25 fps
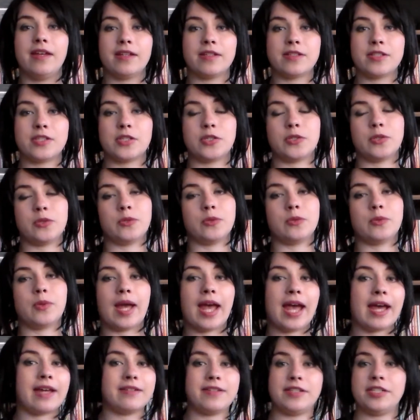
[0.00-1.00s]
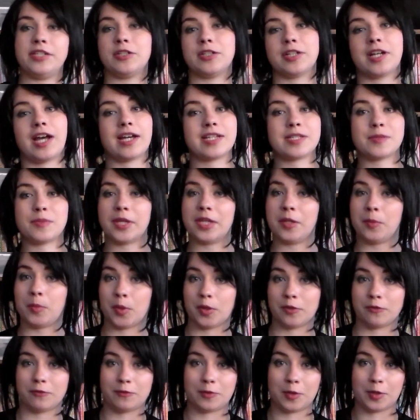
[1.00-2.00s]
to add to your cosplay
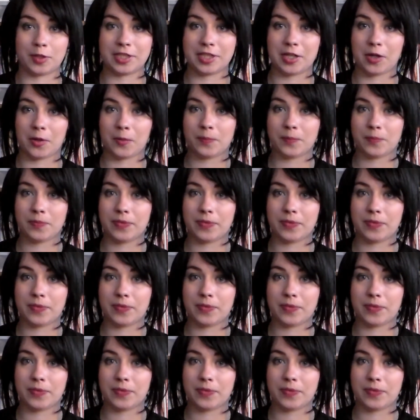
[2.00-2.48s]
portfolio.